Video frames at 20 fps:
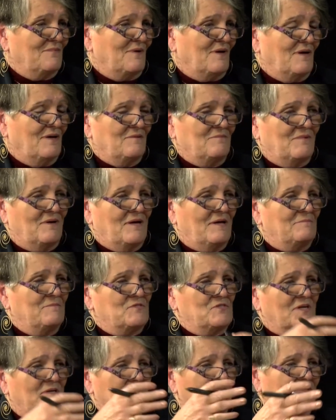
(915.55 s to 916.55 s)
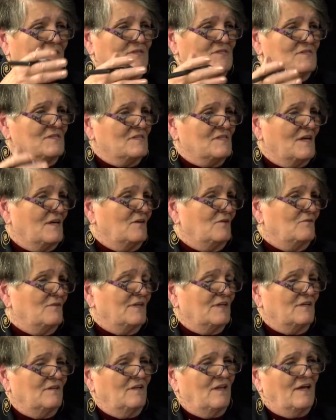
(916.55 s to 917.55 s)
I object because I don't
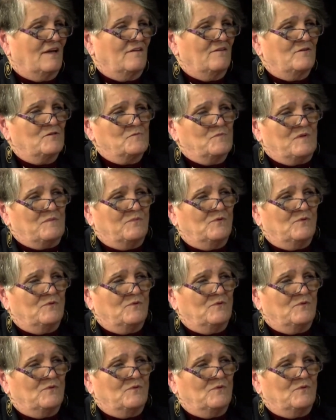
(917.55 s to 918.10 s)
think a lot of those people.